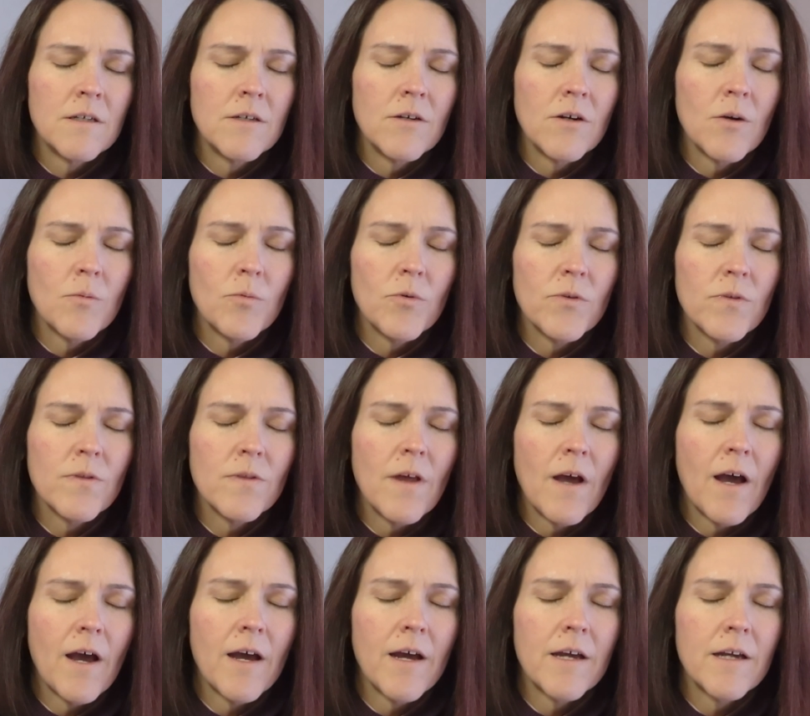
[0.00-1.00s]
your upper
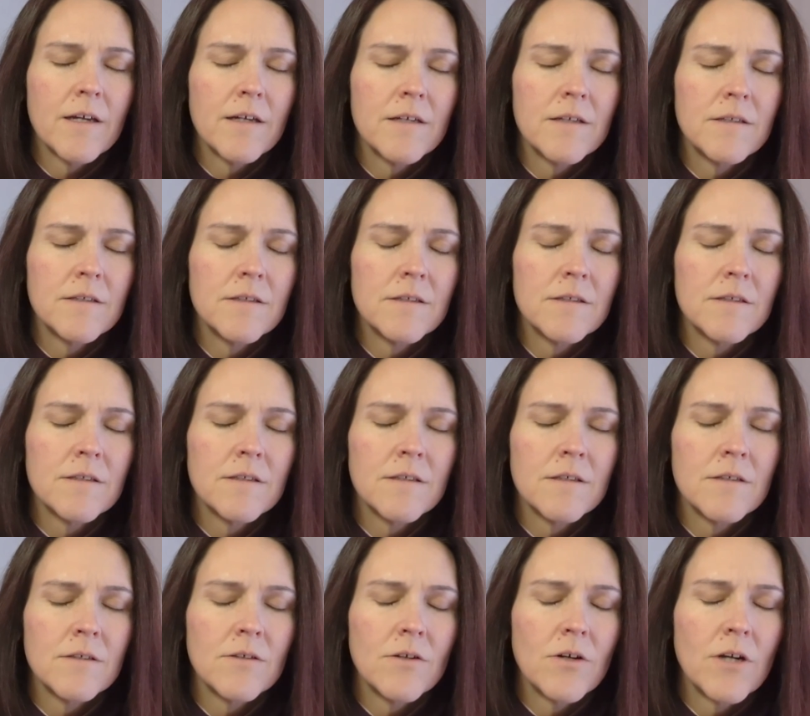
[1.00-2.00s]
thighs,
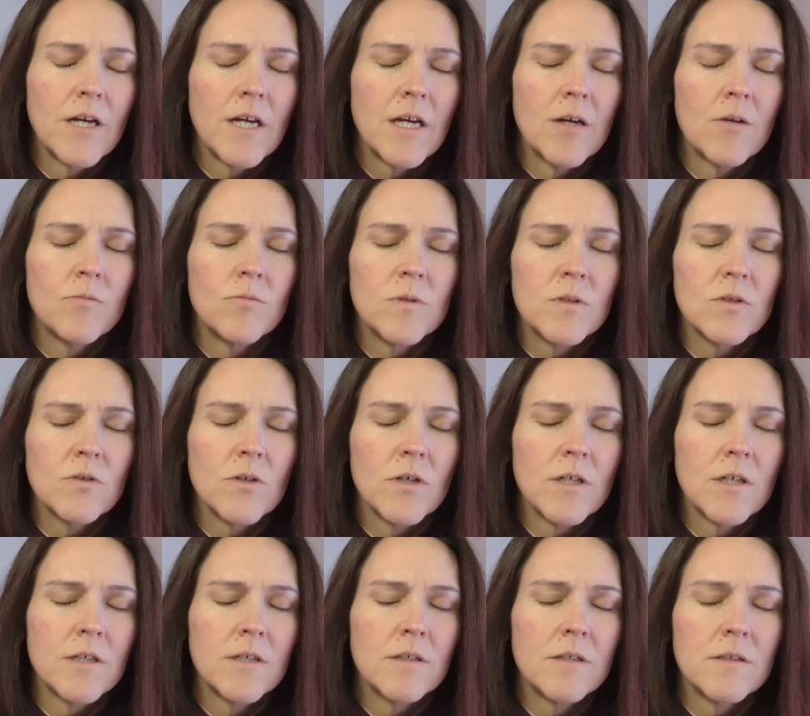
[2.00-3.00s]
your
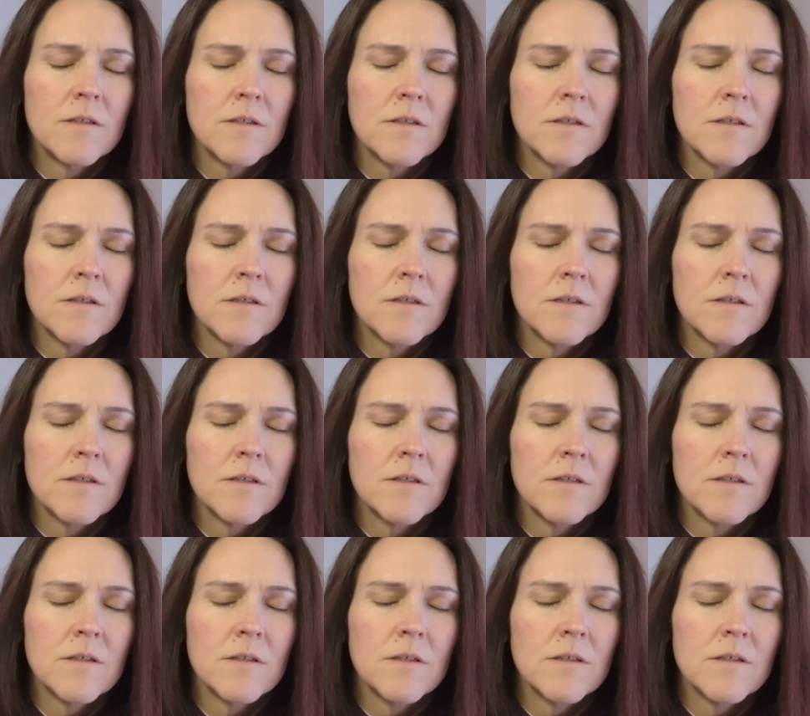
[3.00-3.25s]
hamstrings,